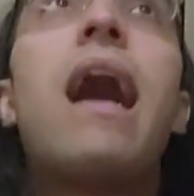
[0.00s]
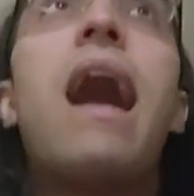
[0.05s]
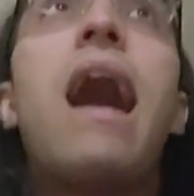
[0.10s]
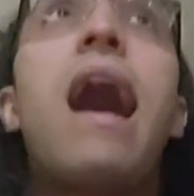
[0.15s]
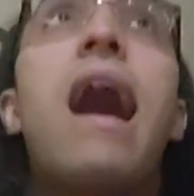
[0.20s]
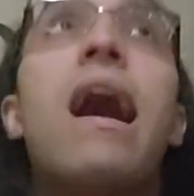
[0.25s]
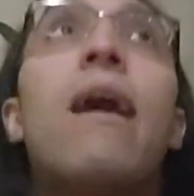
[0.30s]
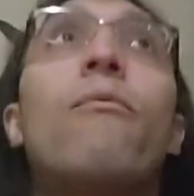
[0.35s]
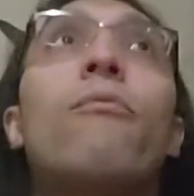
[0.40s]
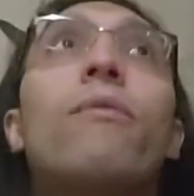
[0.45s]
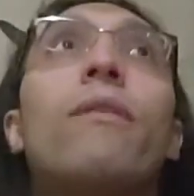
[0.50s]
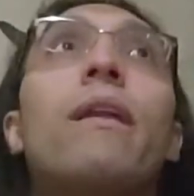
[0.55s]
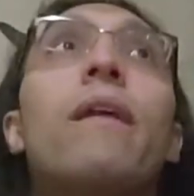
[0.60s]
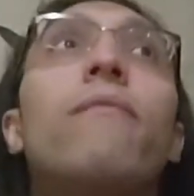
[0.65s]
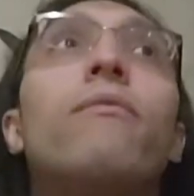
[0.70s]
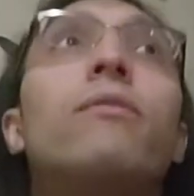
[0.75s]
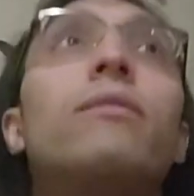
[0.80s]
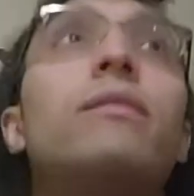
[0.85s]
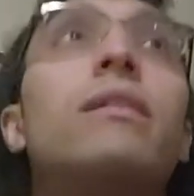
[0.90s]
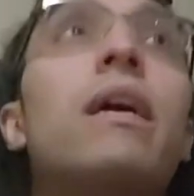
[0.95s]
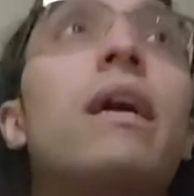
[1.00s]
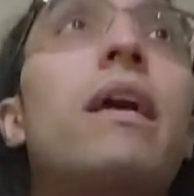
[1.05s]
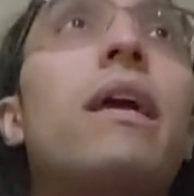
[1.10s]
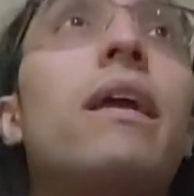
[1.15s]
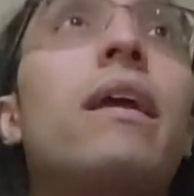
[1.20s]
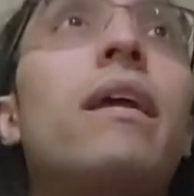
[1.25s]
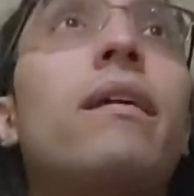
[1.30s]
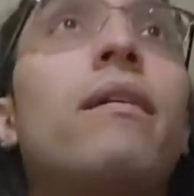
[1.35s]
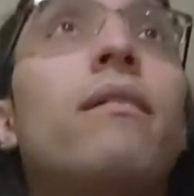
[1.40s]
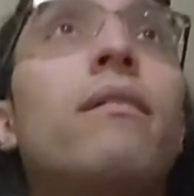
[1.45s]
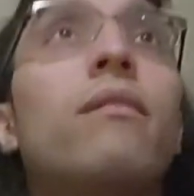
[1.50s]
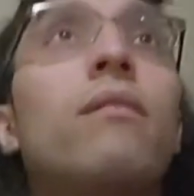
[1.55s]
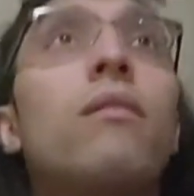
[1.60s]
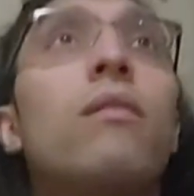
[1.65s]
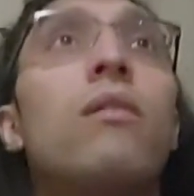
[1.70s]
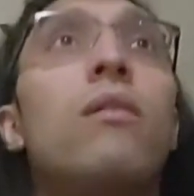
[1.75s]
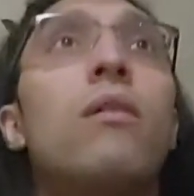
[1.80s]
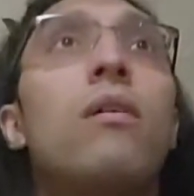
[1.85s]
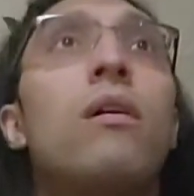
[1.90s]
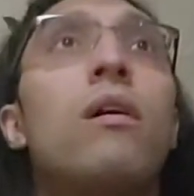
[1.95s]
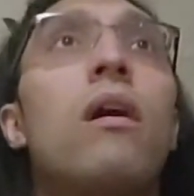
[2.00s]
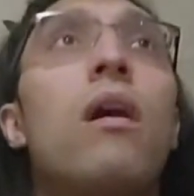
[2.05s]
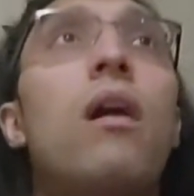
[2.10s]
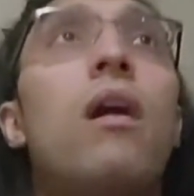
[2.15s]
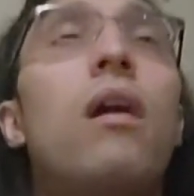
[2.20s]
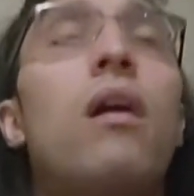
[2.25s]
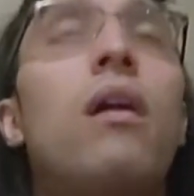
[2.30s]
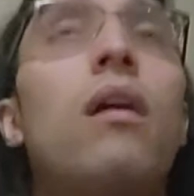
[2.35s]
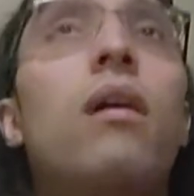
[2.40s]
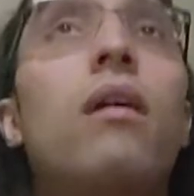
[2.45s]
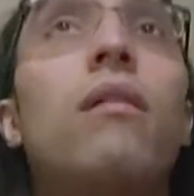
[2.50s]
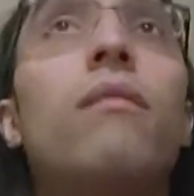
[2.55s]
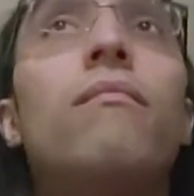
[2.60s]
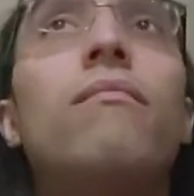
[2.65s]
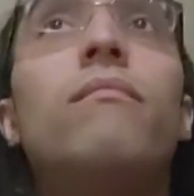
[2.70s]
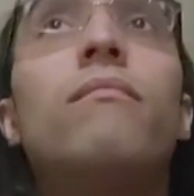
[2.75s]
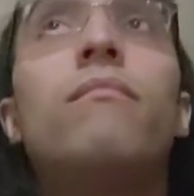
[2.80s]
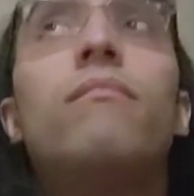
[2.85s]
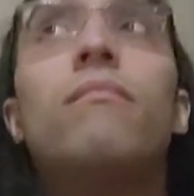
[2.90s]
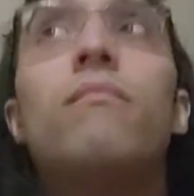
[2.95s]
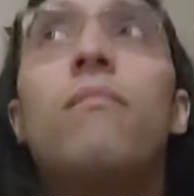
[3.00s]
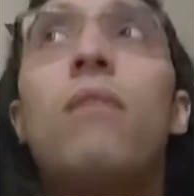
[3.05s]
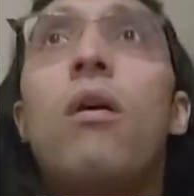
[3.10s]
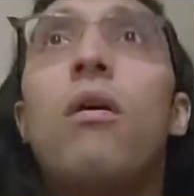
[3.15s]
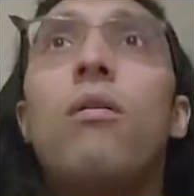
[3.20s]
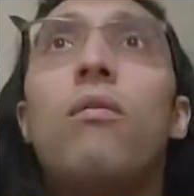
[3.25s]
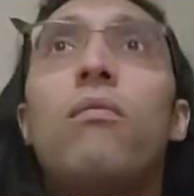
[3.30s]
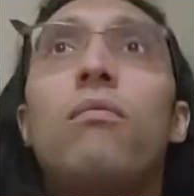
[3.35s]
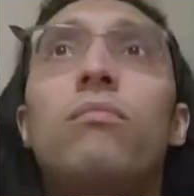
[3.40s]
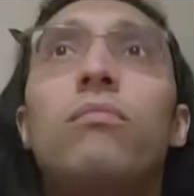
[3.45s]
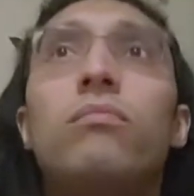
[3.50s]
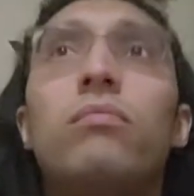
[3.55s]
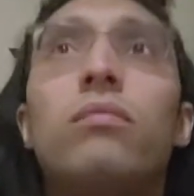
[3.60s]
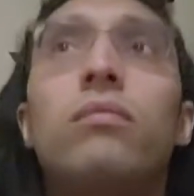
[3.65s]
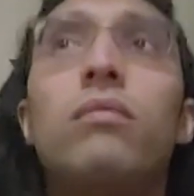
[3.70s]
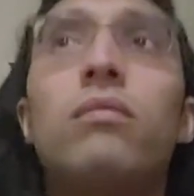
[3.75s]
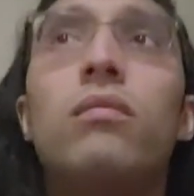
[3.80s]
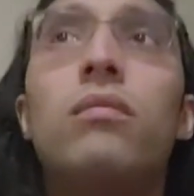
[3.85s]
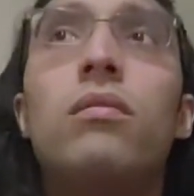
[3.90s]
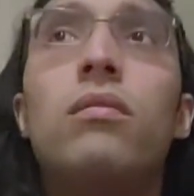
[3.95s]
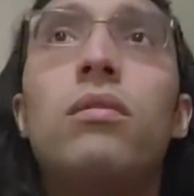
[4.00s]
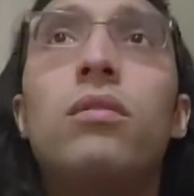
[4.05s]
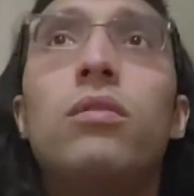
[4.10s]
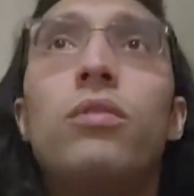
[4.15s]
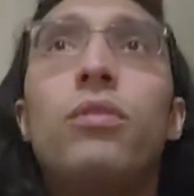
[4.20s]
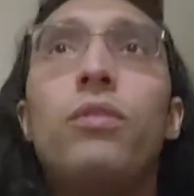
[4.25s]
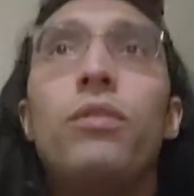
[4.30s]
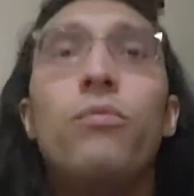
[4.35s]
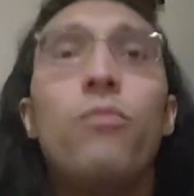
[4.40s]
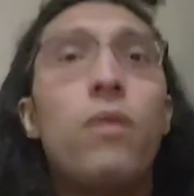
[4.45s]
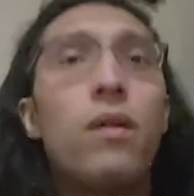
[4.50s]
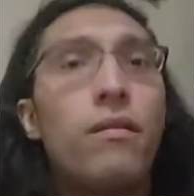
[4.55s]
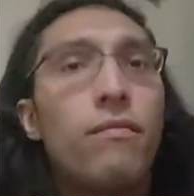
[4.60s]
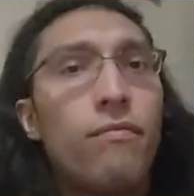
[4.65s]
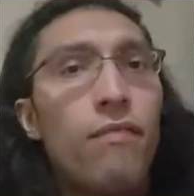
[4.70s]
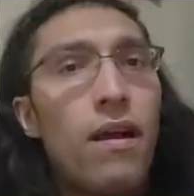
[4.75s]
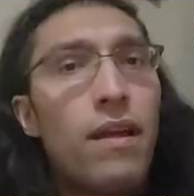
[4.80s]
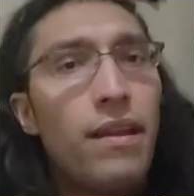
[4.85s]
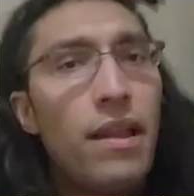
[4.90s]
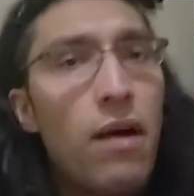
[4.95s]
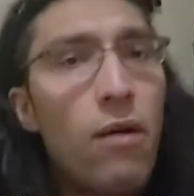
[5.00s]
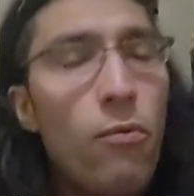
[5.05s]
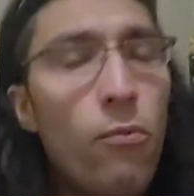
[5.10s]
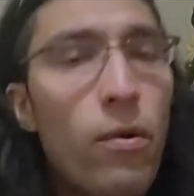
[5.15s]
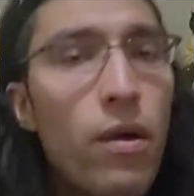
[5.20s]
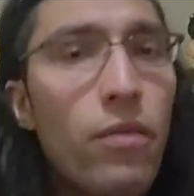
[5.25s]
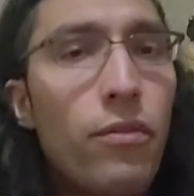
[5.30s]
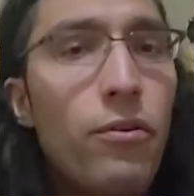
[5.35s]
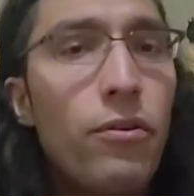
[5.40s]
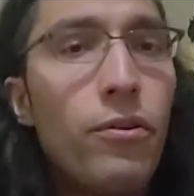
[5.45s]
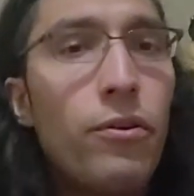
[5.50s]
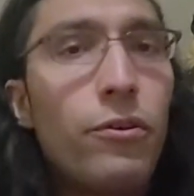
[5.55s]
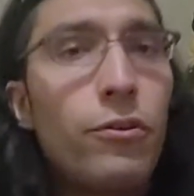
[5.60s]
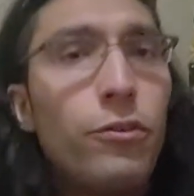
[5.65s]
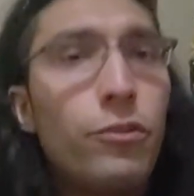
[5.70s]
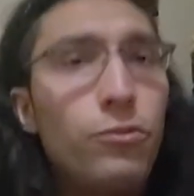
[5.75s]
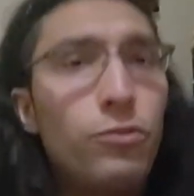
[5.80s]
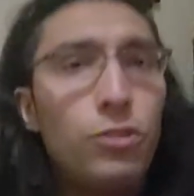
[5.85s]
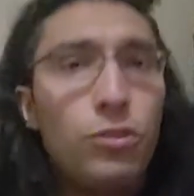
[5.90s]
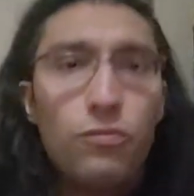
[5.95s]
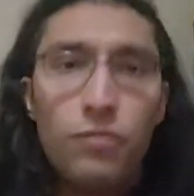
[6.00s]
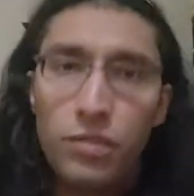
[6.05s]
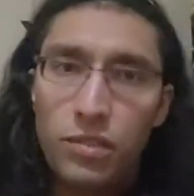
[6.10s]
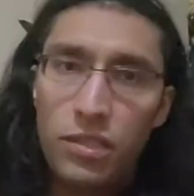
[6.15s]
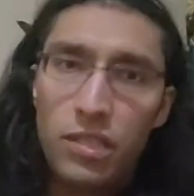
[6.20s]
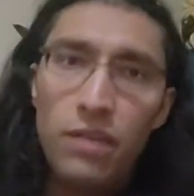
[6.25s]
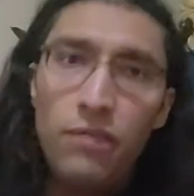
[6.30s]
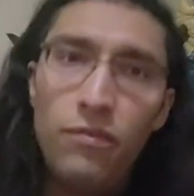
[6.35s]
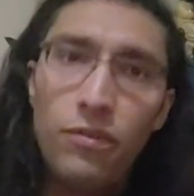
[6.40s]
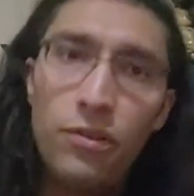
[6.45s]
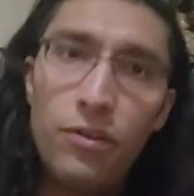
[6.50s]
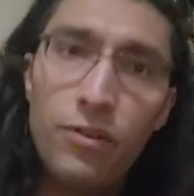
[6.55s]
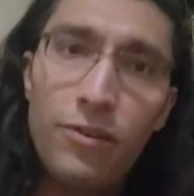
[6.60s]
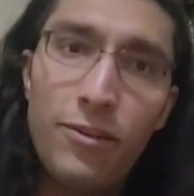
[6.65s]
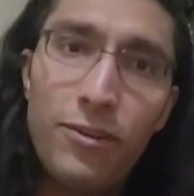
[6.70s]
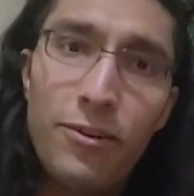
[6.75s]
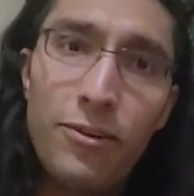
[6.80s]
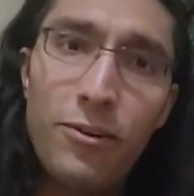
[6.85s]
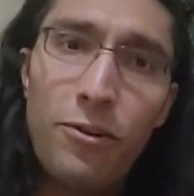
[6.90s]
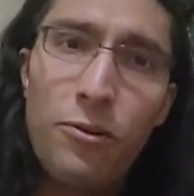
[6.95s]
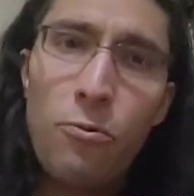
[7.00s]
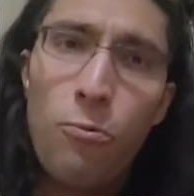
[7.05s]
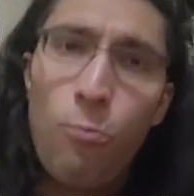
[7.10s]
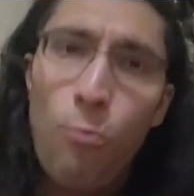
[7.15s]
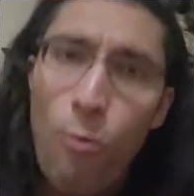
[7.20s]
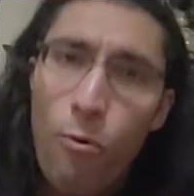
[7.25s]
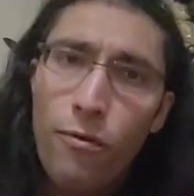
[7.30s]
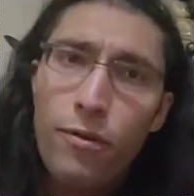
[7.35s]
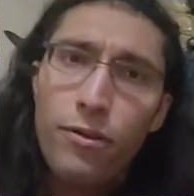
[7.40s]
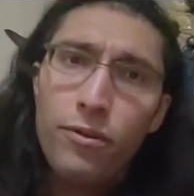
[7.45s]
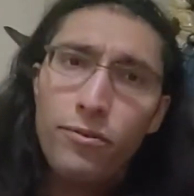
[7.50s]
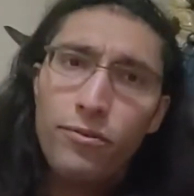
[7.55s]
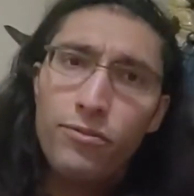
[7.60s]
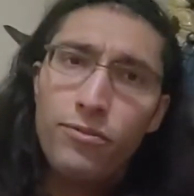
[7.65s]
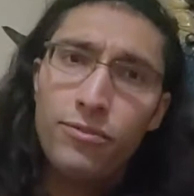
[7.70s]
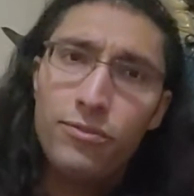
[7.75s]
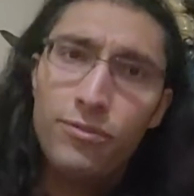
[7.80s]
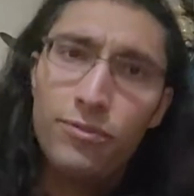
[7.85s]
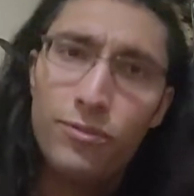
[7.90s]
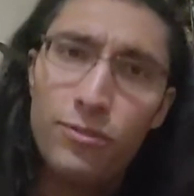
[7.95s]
I would never say, oh, you want to find out whether you should receive your warriors?